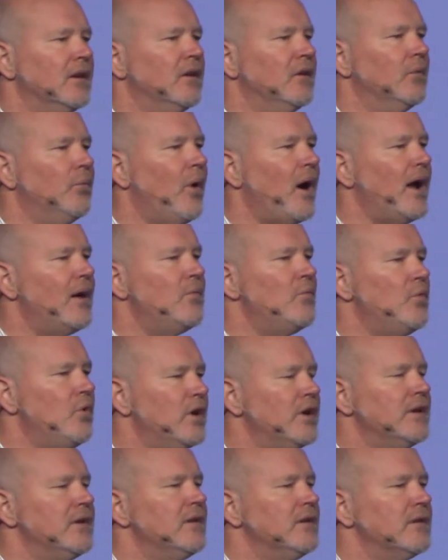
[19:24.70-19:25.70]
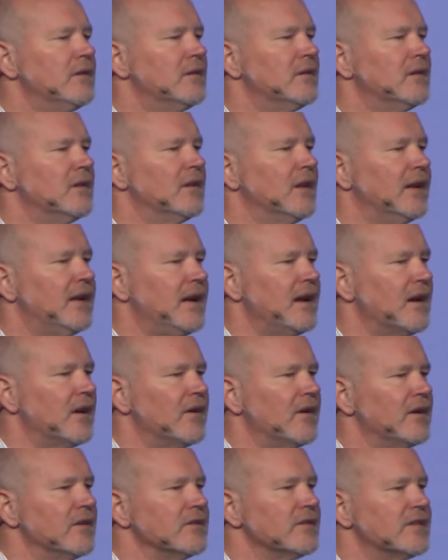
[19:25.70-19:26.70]
Why wouldn't the
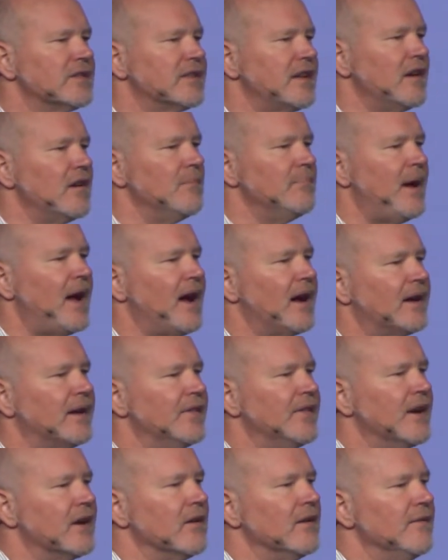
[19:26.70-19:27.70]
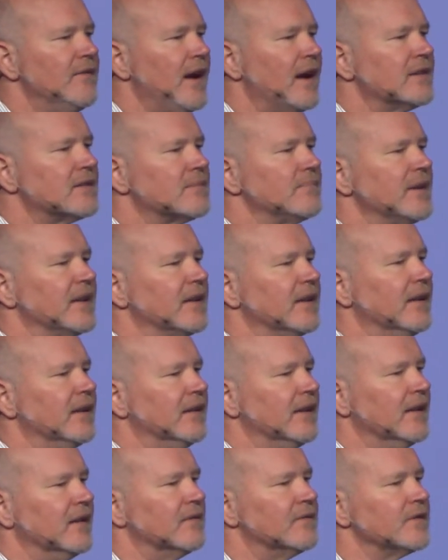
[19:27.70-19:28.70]
carriers scale back in their investment in
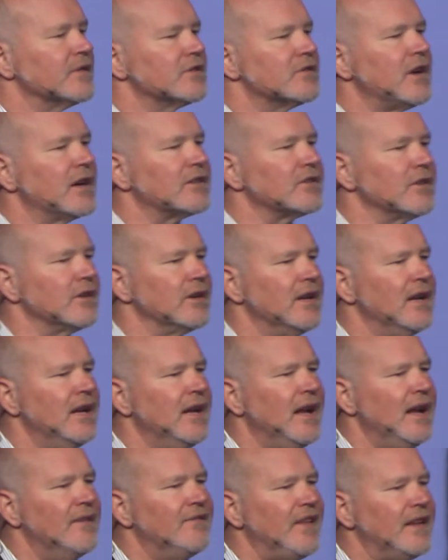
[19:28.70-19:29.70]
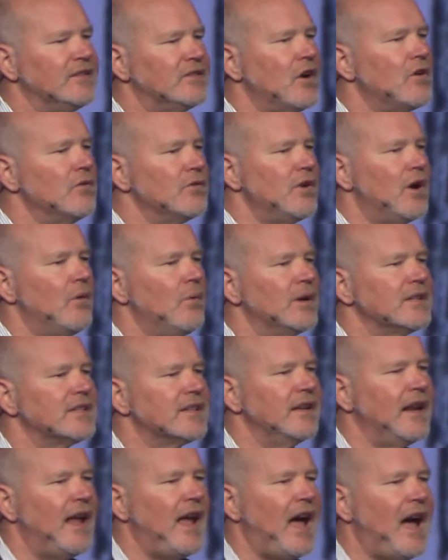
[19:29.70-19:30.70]
the infrastructure if they don't know what's
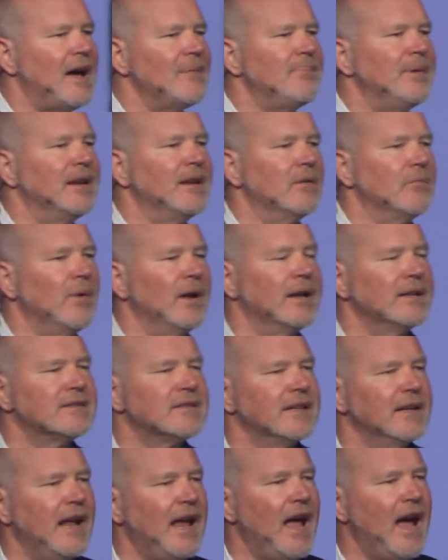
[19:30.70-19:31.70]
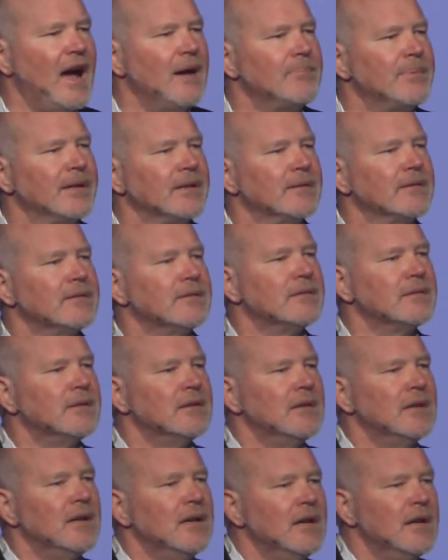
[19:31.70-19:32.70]
going to happen and when it's going to happen?
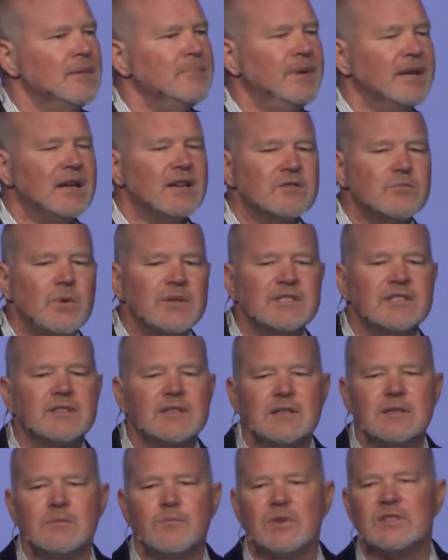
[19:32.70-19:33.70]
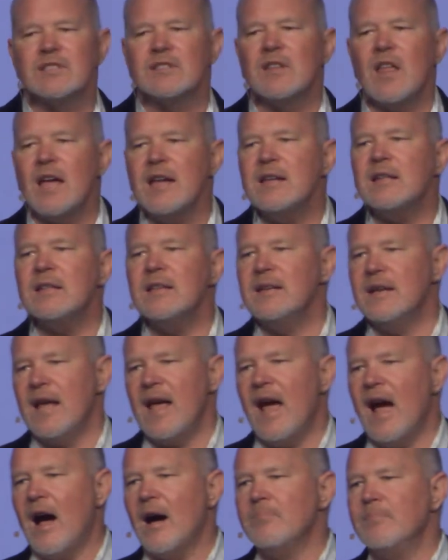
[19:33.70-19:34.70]
Because what's likely to
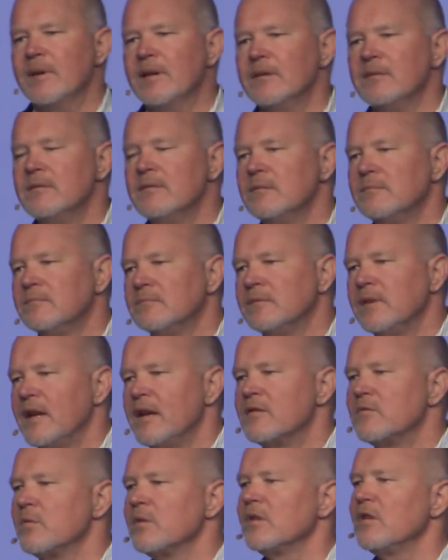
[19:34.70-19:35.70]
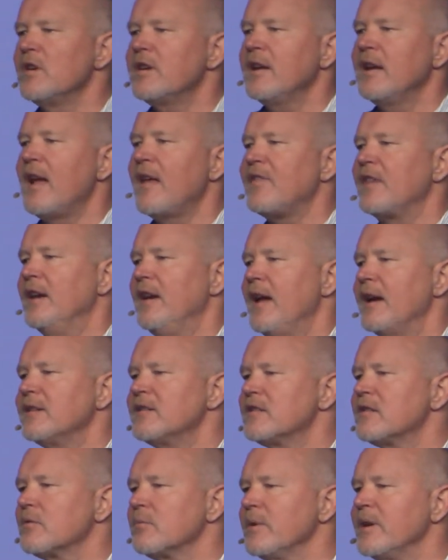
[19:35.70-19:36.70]
happen is we're looking at the
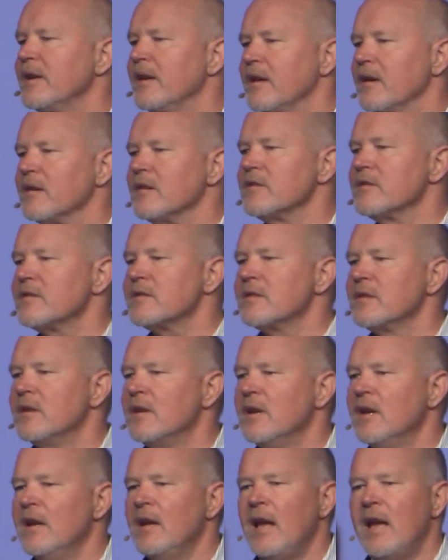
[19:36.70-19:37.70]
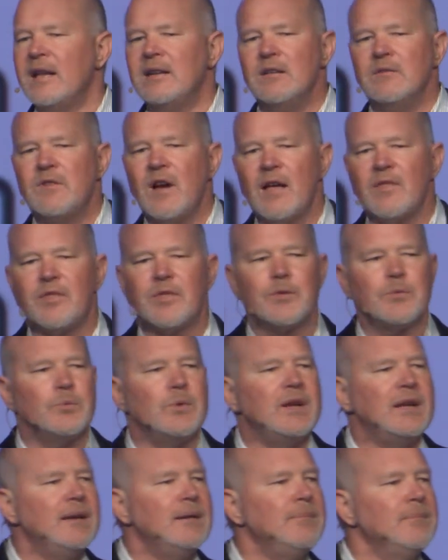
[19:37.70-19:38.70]
next 3 years, and you've got
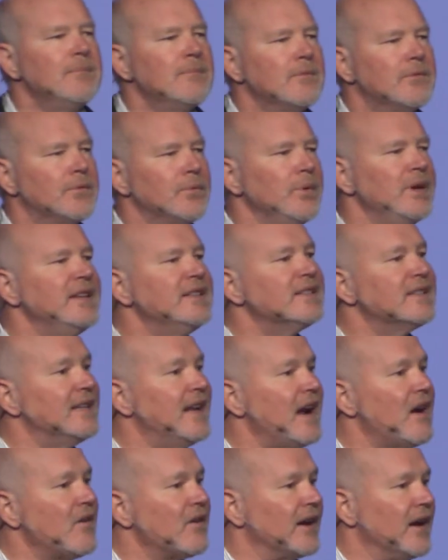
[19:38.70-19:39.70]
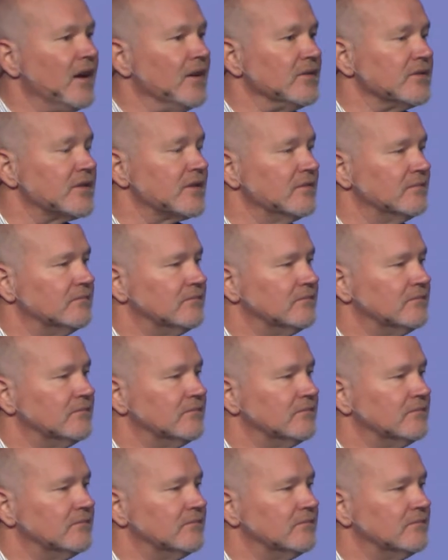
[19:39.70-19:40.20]
three scenarios.